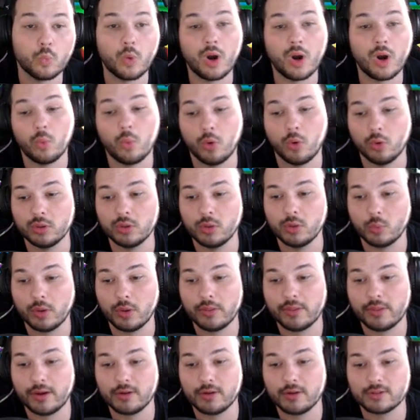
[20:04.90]
Wow, only
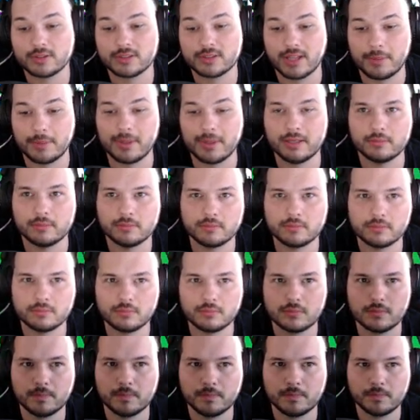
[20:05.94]
one thousand. I mean,
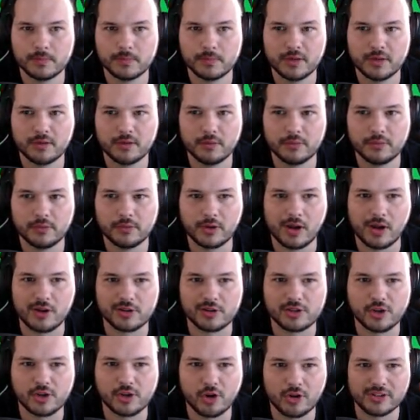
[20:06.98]
for
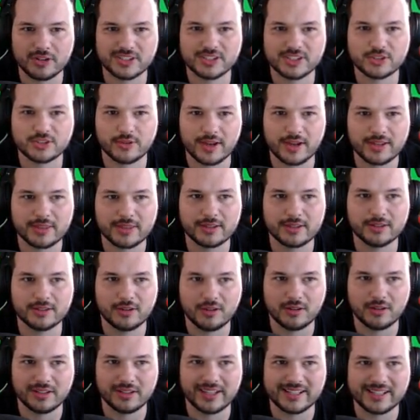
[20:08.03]
our current strength and
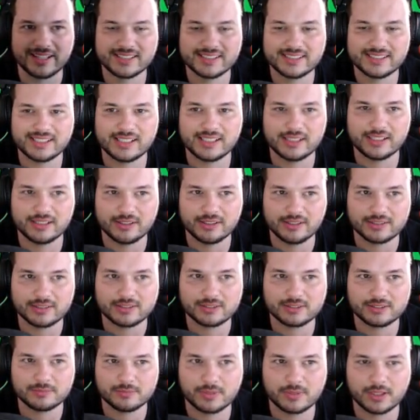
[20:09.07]
all, that's still a
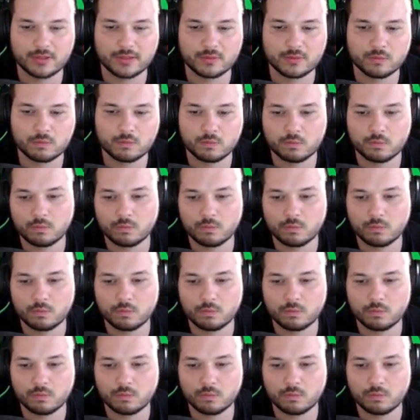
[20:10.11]
lot, but